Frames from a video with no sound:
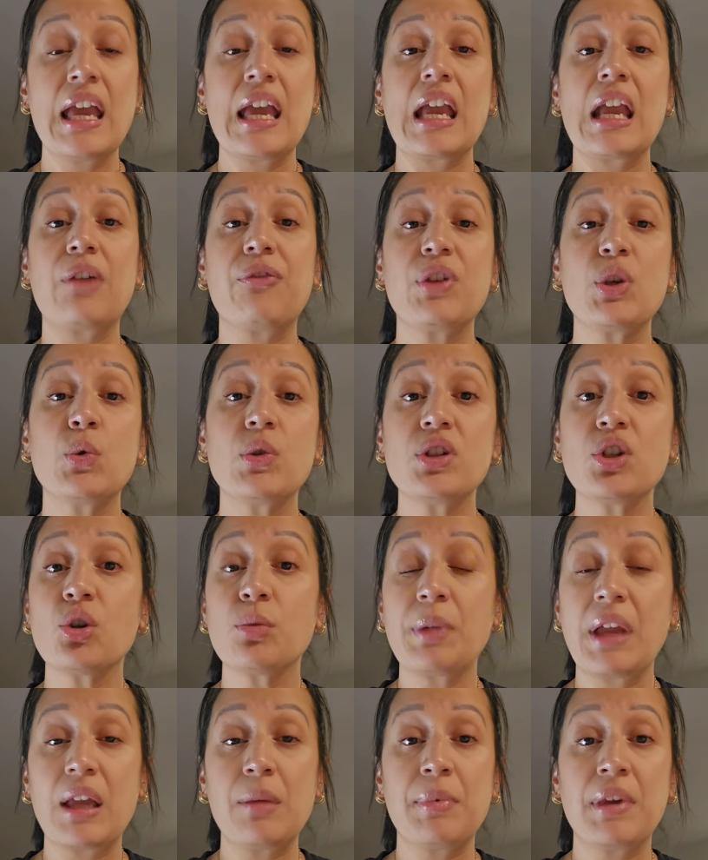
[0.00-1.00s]
If you and your
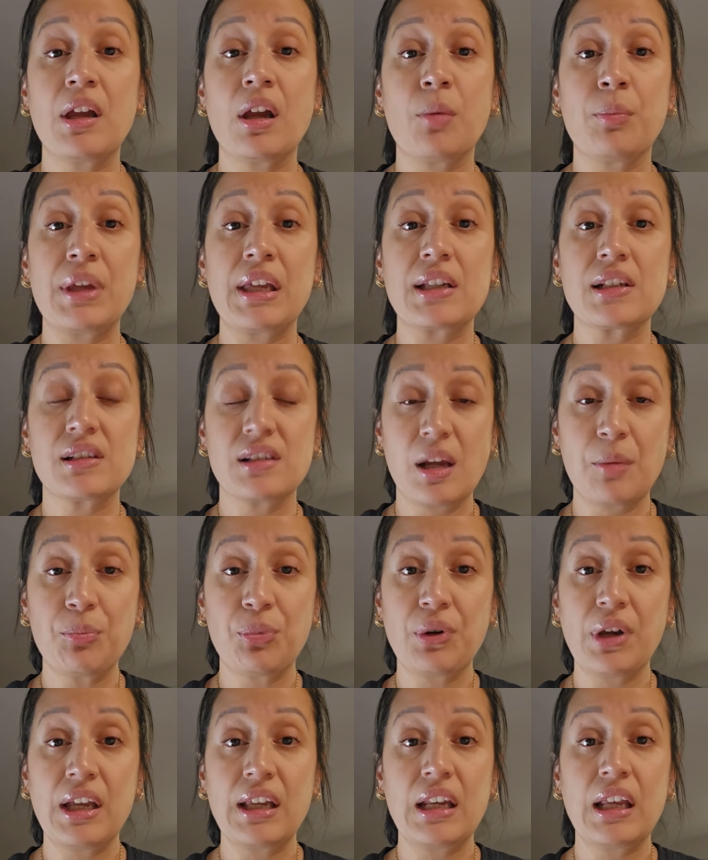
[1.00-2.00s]
baby are being
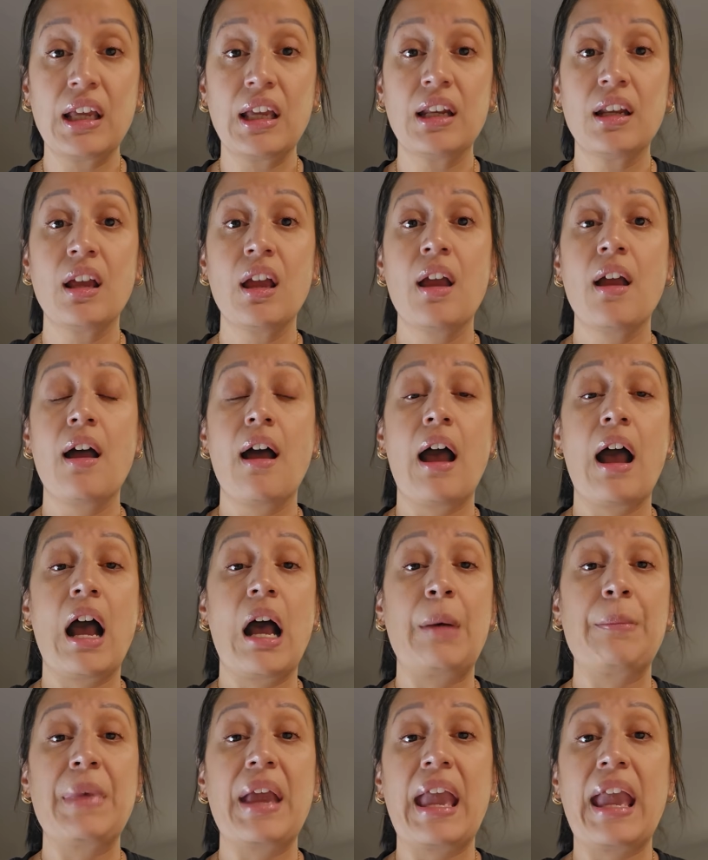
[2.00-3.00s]
separated
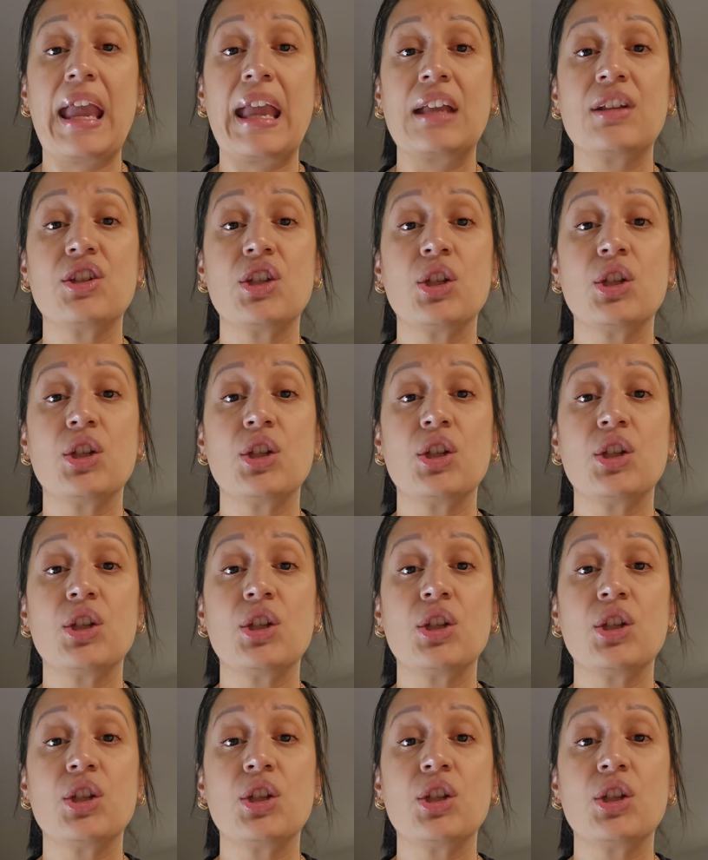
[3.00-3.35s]
and